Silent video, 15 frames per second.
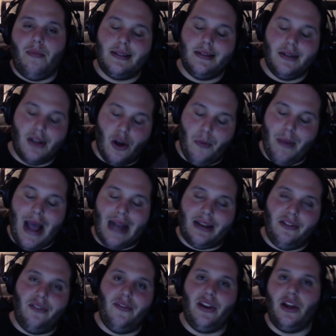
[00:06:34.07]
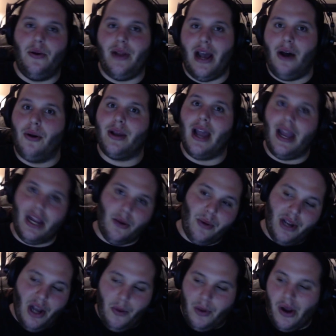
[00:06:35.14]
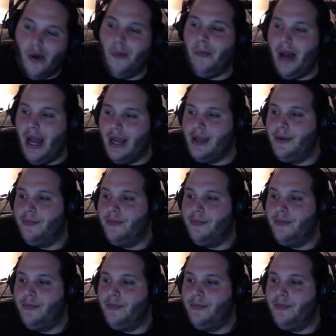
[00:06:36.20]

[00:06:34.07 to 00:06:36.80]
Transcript: And go back to the video now. Okay, here we go. We're going back.